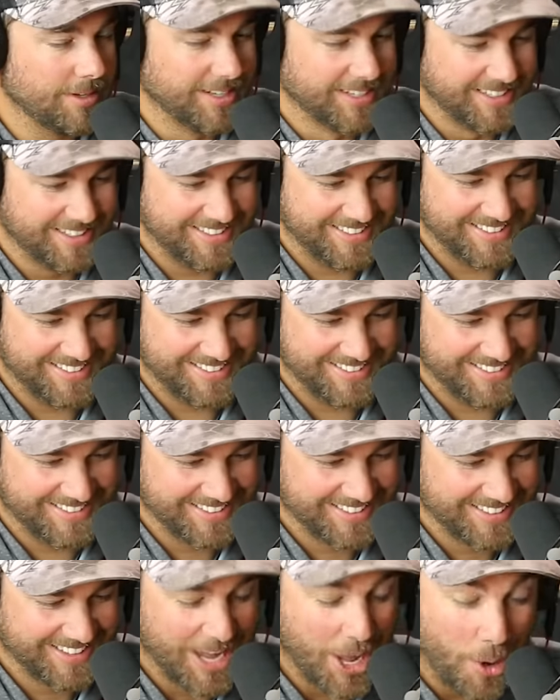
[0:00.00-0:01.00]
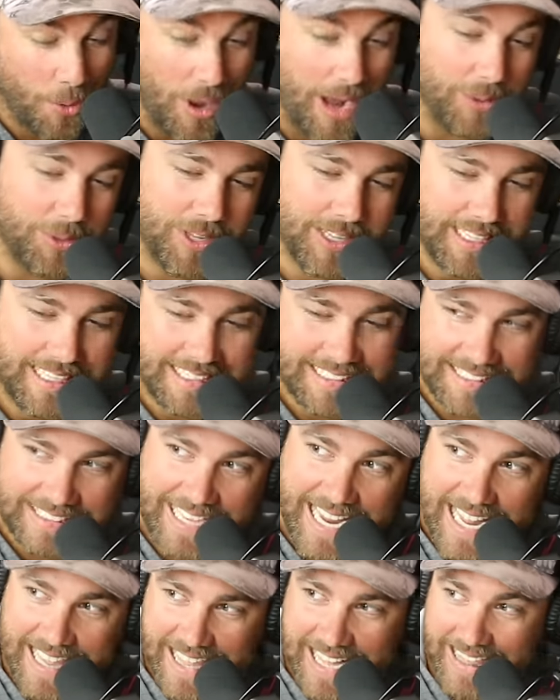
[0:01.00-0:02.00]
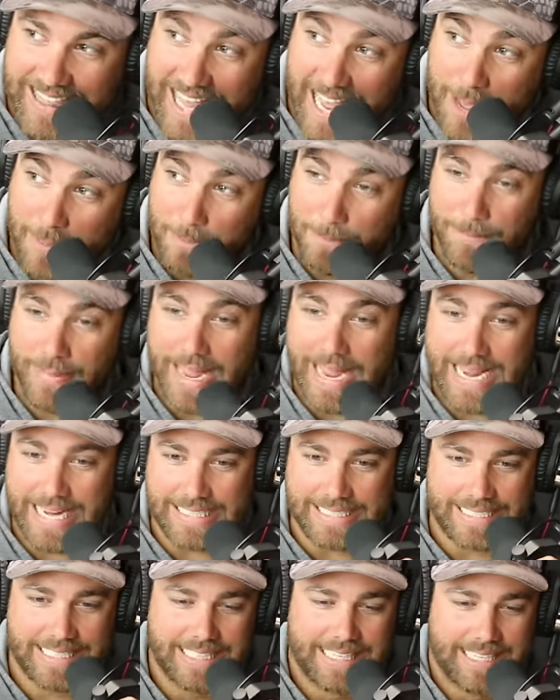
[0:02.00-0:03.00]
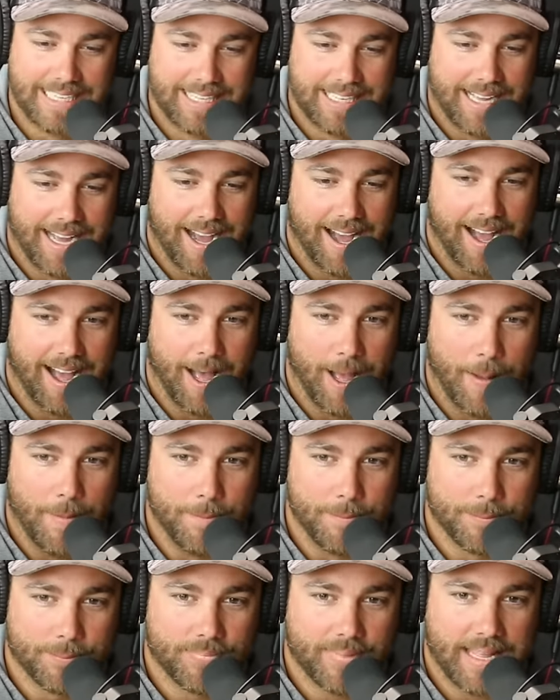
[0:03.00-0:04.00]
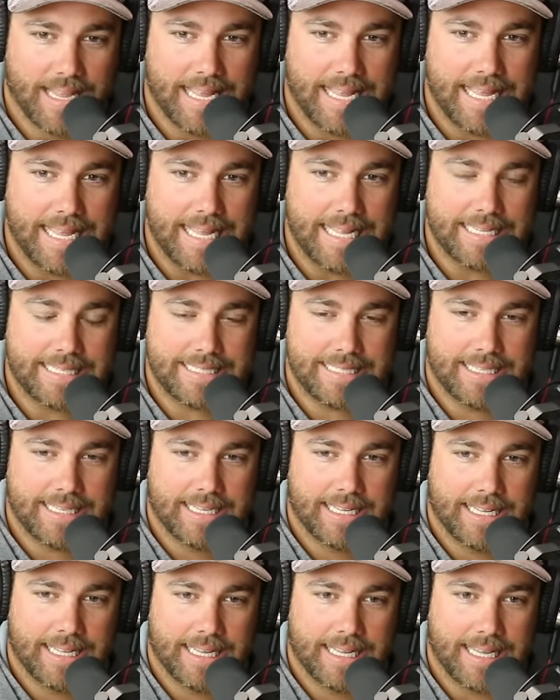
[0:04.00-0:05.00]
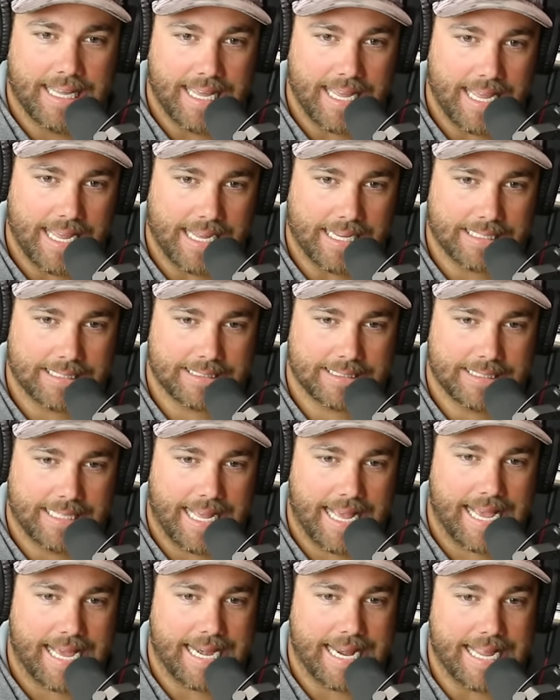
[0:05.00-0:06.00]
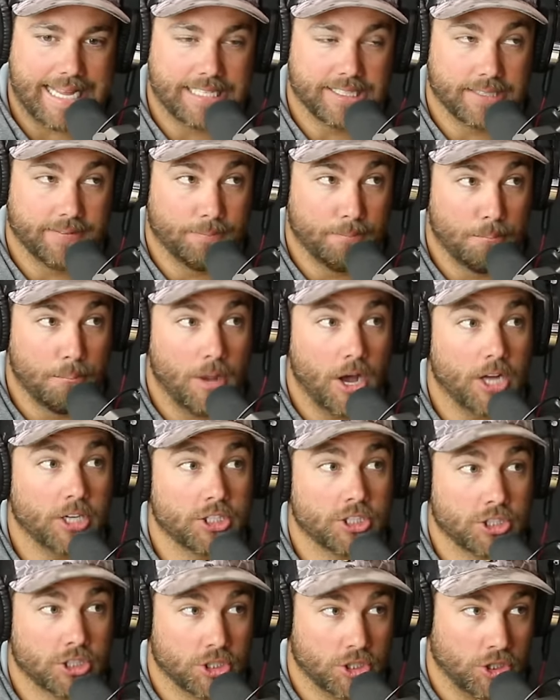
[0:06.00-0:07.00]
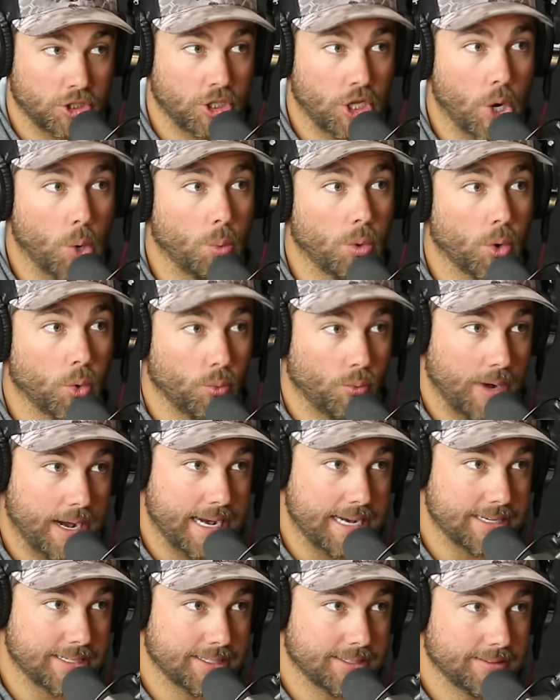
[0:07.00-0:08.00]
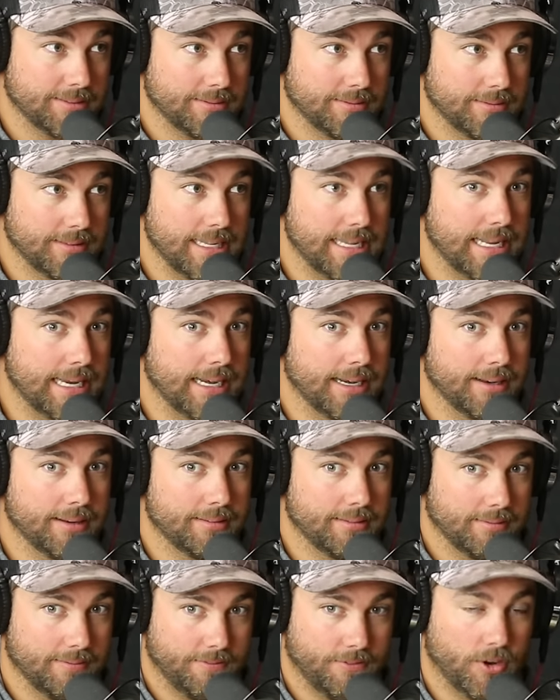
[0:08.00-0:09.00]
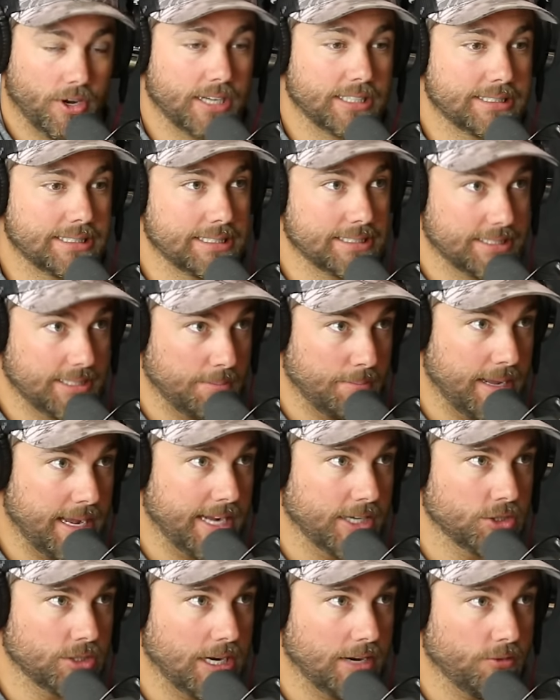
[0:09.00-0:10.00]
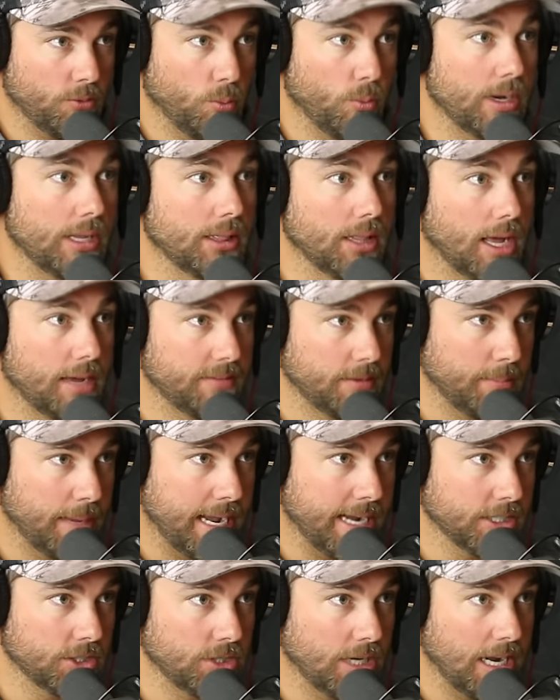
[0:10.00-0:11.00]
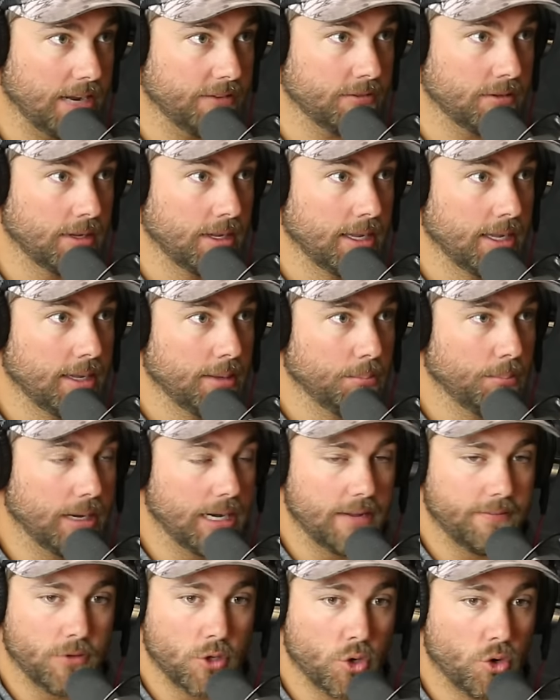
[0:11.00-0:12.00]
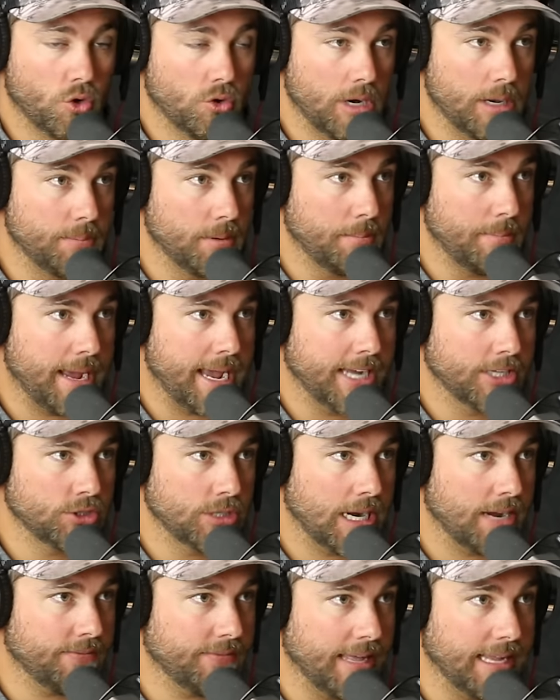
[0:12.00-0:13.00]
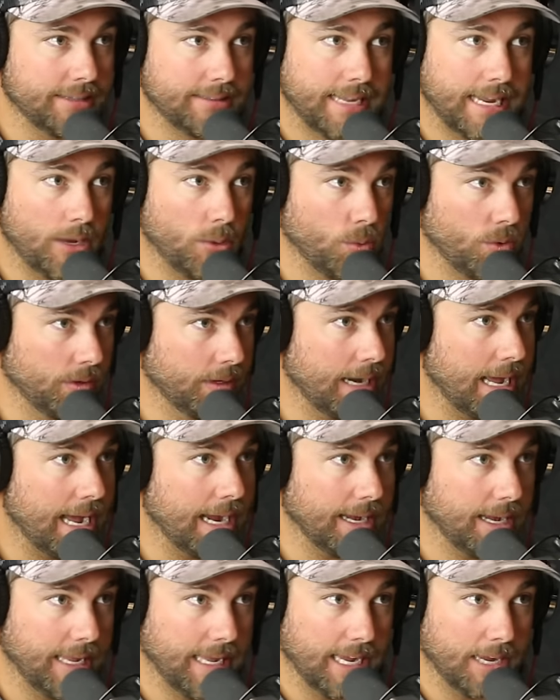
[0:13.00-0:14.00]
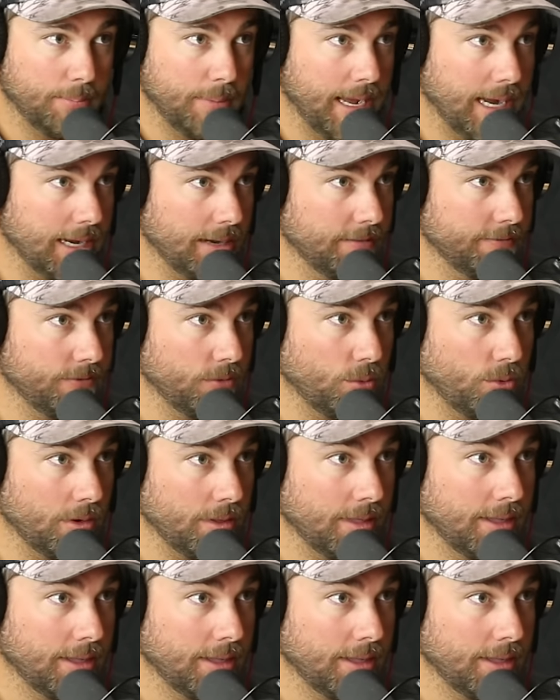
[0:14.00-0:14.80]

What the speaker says: Well, I will at least say that bait, it kicks at a much slower rate than, for instance, the mag draft. Yes. We love a mag draft, but if you creep a mag draft, that tail will not kick back and forth.